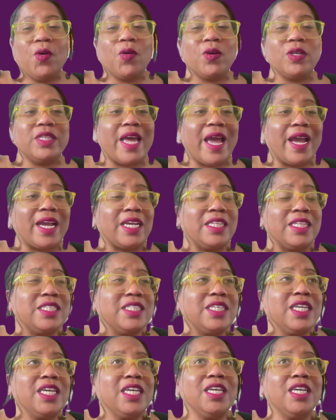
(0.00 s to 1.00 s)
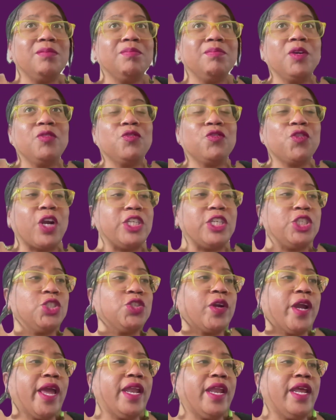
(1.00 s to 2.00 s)
or that can seem
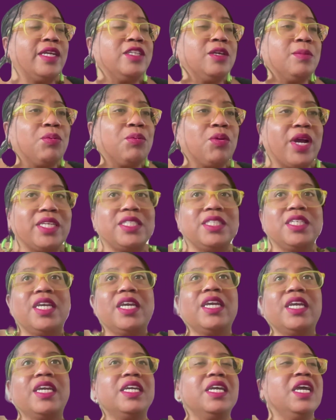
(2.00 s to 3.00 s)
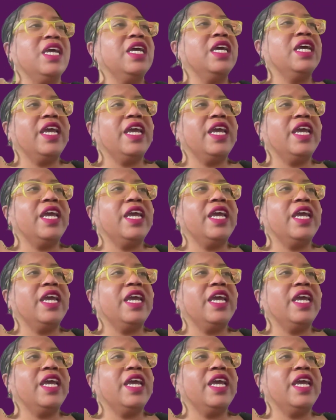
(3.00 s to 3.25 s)
frustrating, depressing.